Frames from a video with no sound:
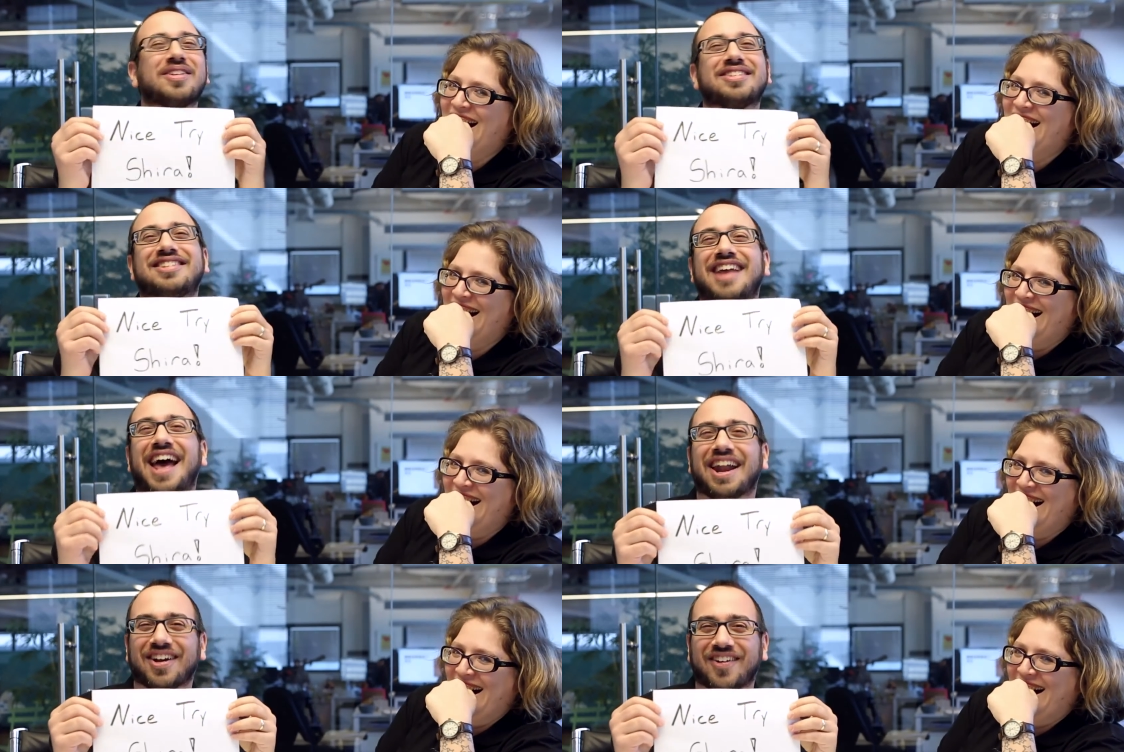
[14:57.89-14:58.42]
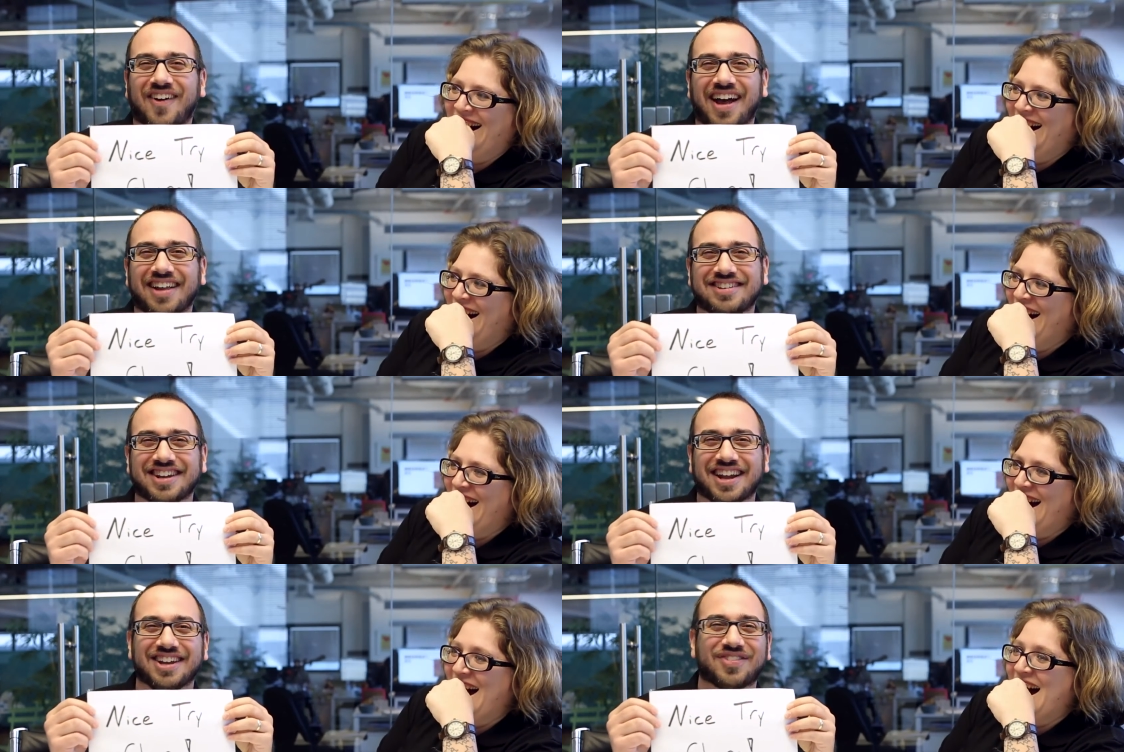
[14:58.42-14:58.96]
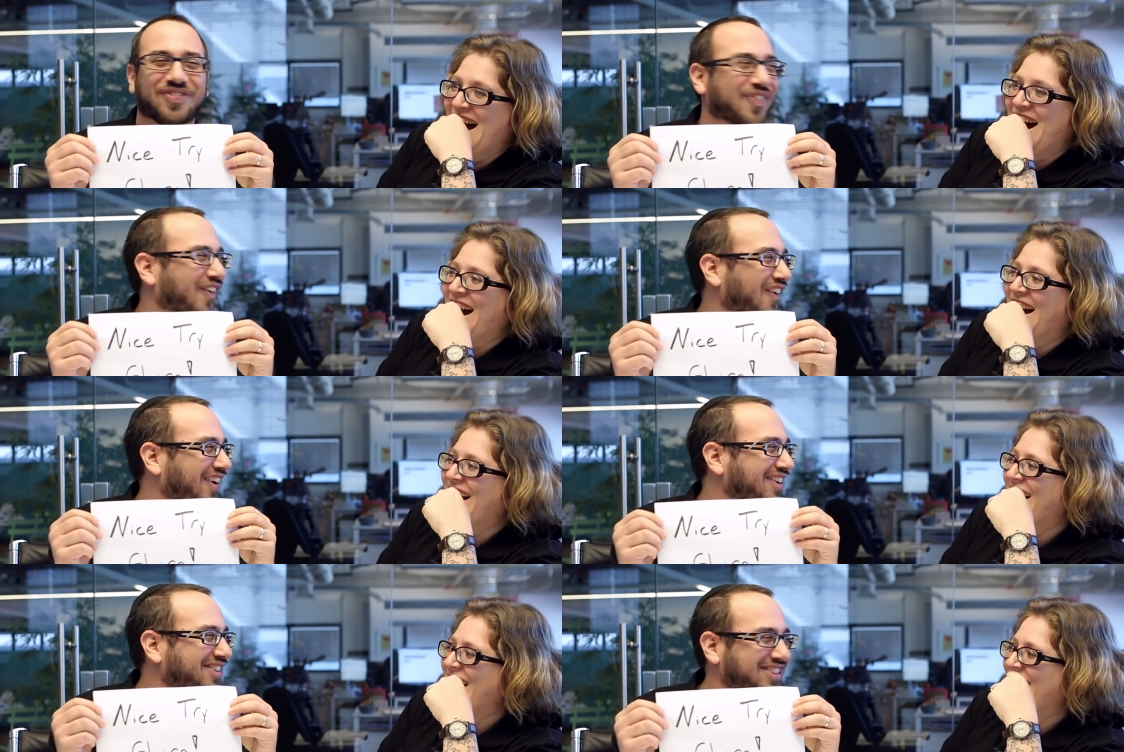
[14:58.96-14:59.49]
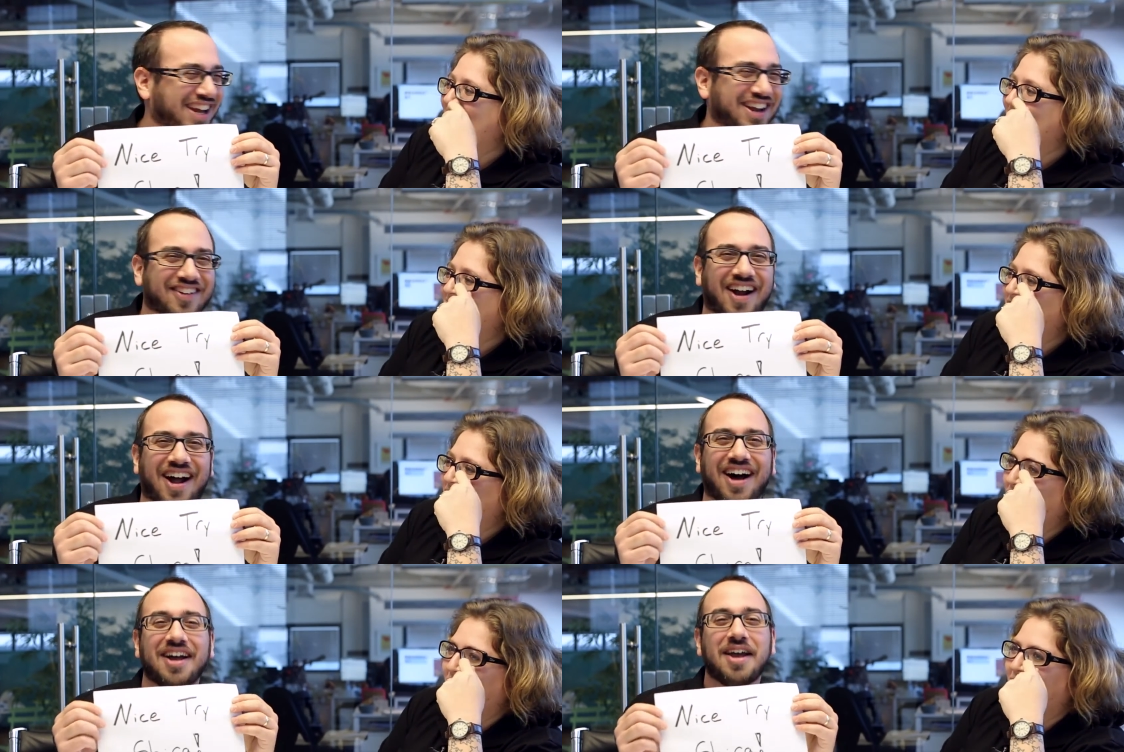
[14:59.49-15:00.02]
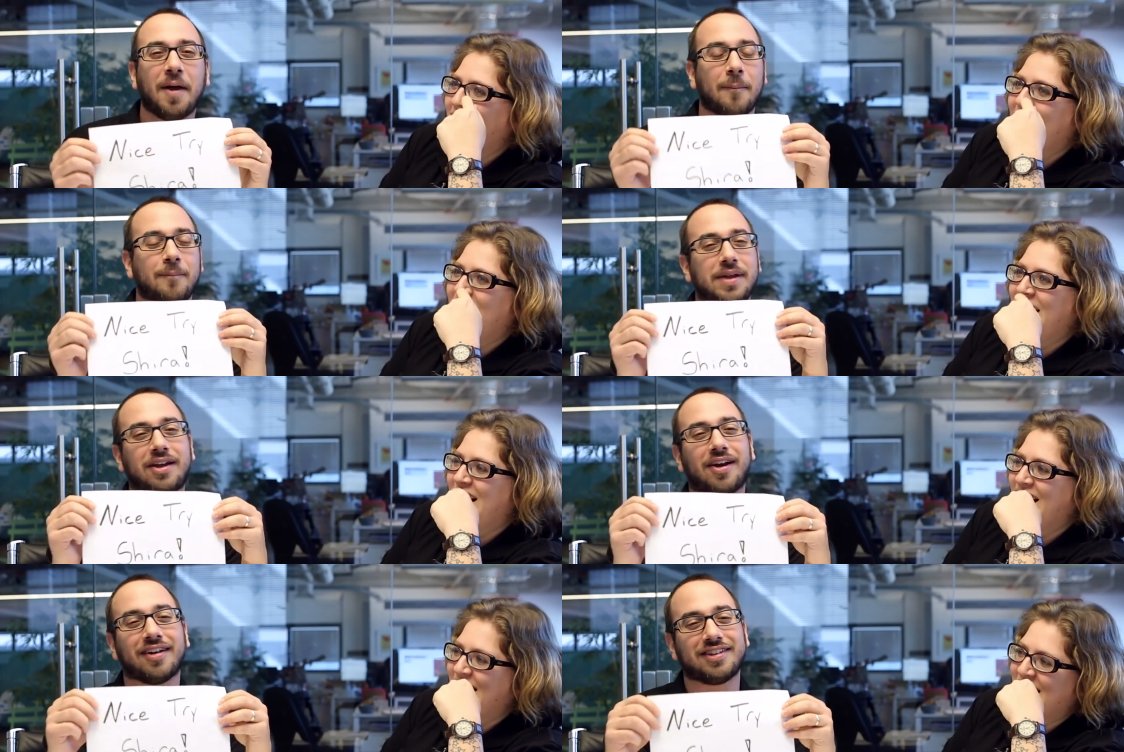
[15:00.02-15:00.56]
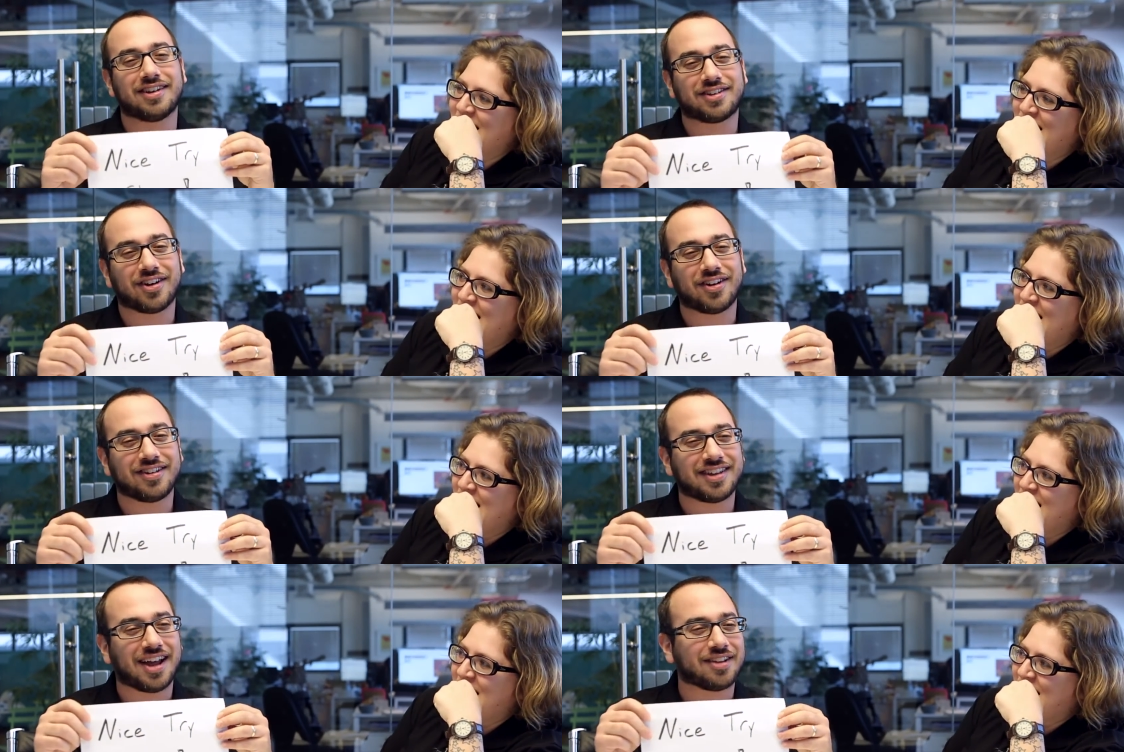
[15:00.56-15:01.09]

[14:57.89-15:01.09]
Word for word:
Speaker 1: set of questions for Shira, because it turns